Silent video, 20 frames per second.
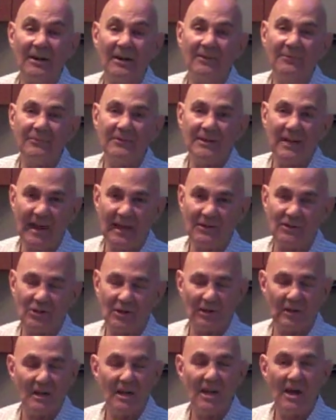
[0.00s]
of
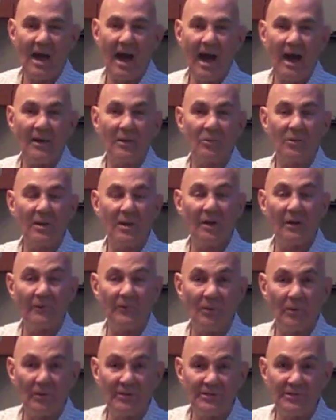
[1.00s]
tension. I don't care if
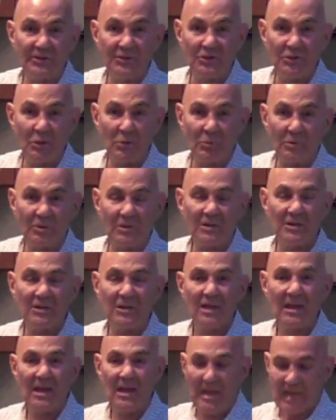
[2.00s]
you're a student,
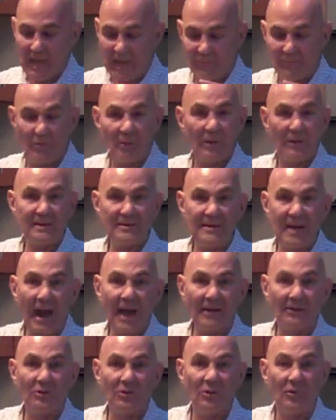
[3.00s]
if you're a
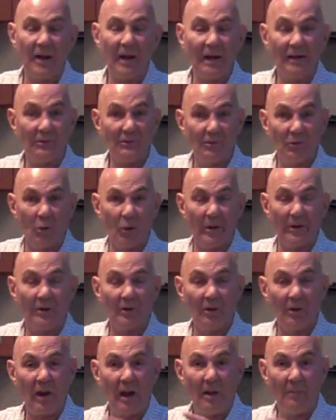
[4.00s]
doctor, a
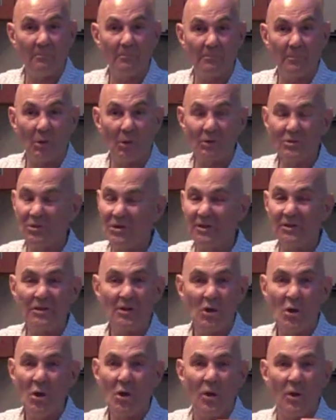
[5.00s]
lawyer, a merchant,
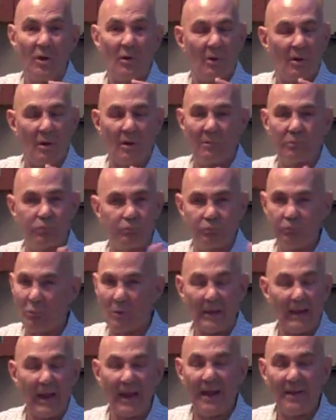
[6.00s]

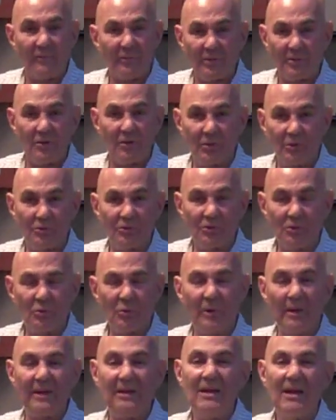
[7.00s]
whatever you're
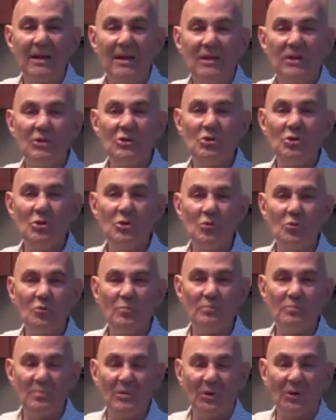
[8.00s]
doing, you
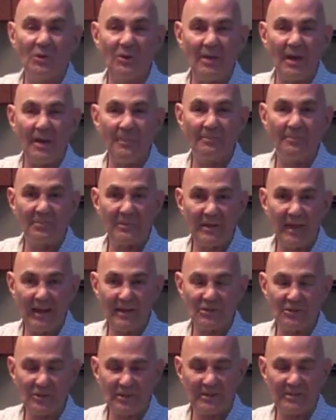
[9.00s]
build up
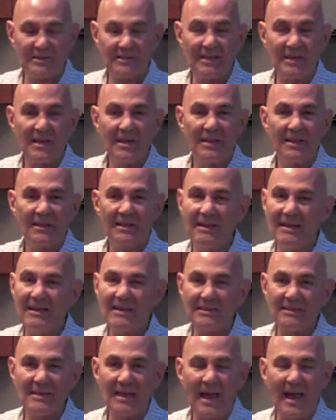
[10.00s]
tensions.
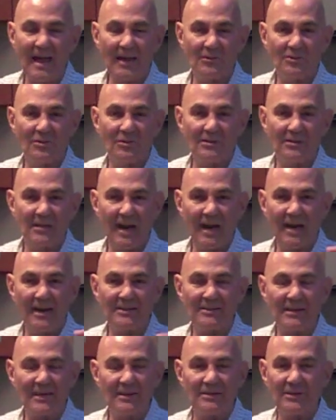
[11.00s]
This
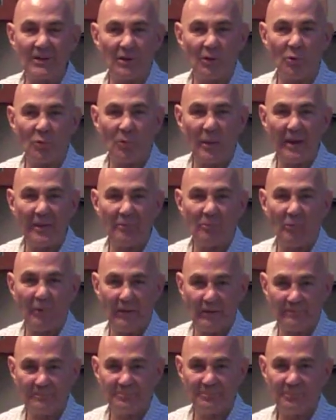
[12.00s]
exercise is a great one.
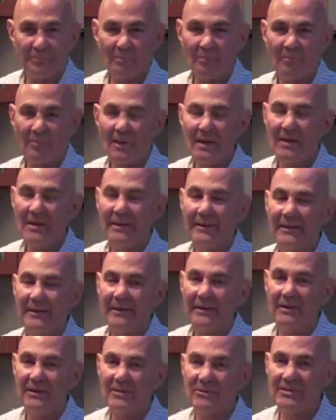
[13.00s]

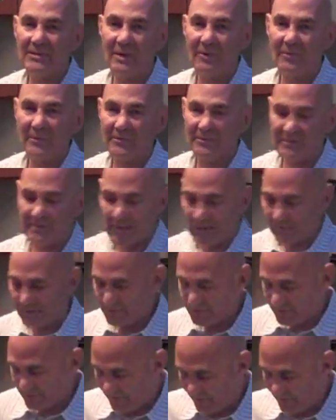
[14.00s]
Here's how it starts.